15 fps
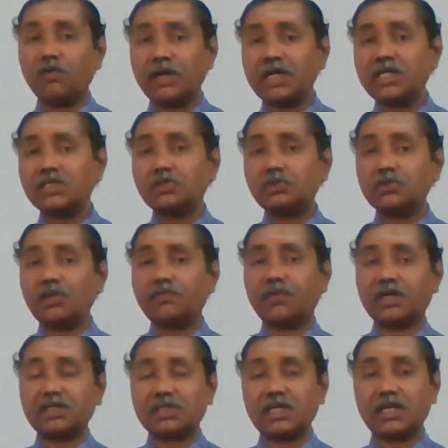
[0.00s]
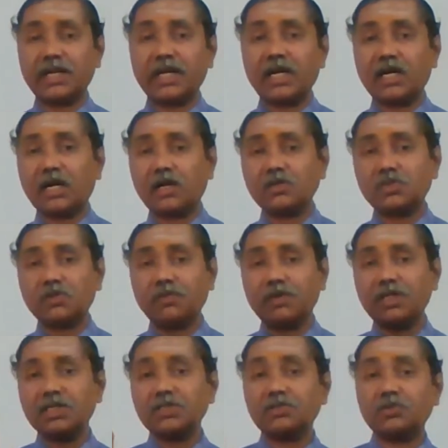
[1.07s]
One is to the functional head, and also
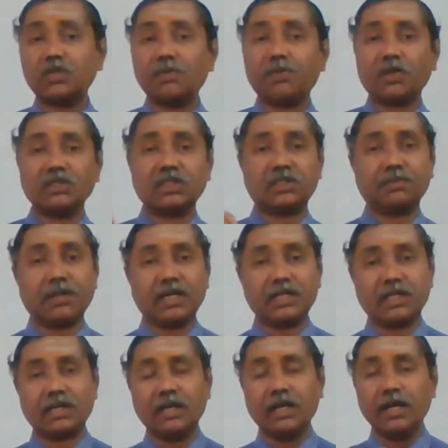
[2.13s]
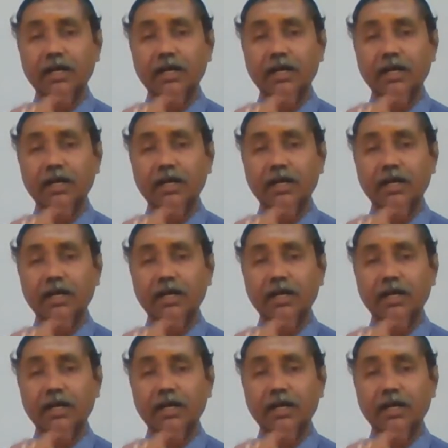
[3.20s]
one is to the project manager.